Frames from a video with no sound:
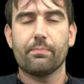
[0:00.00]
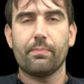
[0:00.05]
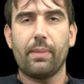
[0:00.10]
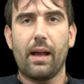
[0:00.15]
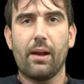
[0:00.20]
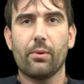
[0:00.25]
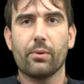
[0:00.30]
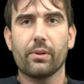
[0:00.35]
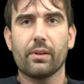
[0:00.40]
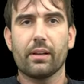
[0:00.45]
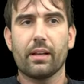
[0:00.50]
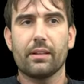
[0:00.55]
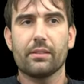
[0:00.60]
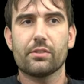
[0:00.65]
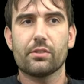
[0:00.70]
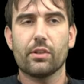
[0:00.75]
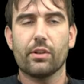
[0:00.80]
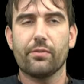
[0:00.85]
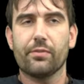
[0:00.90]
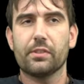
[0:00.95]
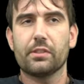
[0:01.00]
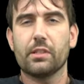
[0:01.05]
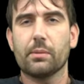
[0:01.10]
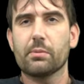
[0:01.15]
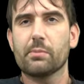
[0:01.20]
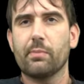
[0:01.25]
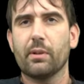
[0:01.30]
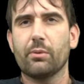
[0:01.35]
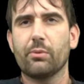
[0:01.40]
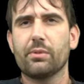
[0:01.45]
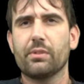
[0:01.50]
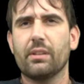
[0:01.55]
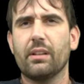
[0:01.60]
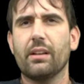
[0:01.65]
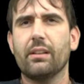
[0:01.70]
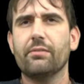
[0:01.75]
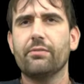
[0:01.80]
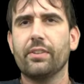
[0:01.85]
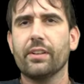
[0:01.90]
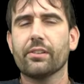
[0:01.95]
power against surface ships, but it was an
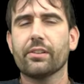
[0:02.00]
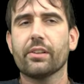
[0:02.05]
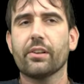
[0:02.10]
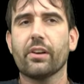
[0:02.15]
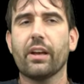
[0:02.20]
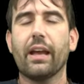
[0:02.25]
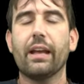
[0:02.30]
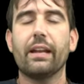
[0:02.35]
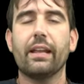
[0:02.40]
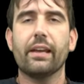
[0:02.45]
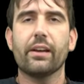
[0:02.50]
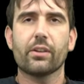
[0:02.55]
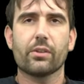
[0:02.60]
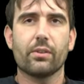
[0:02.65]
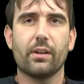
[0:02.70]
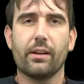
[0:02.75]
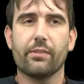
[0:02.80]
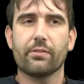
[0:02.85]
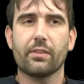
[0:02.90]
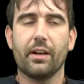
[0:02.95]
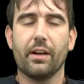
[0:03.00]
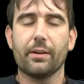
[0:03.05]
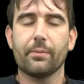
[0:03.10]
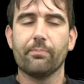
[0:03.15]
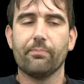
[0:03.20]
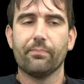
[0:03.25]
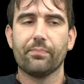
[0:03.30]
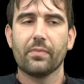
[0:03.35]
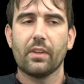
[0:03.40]
inferior anti-aircraft gun.